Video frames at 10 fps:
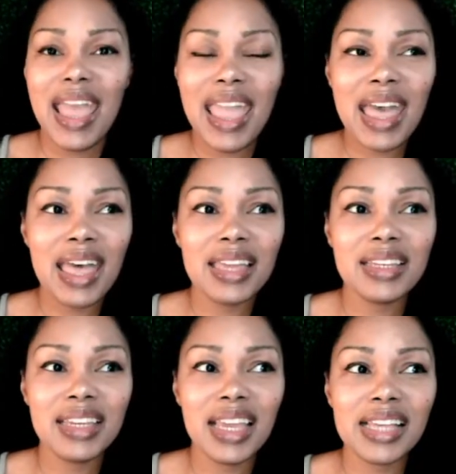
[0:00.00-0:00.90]

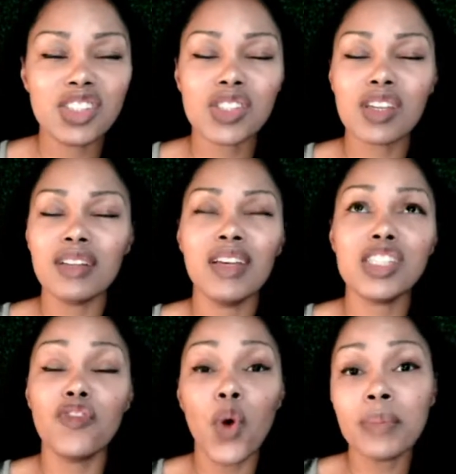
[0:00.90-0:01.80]
And it's
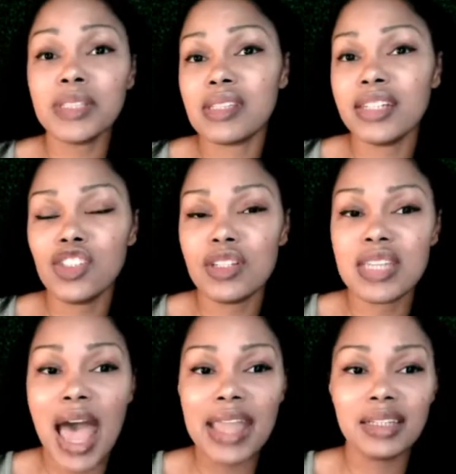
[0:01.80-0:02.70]
formed such a
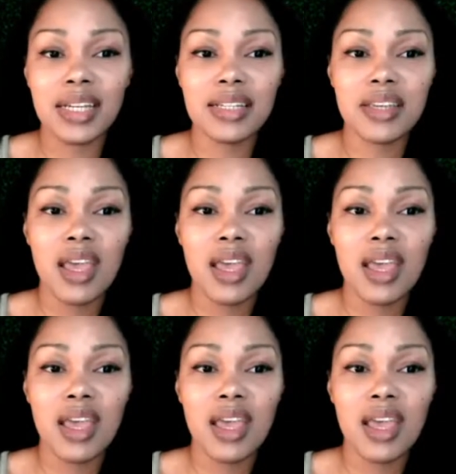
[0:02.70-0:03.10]
tight-knit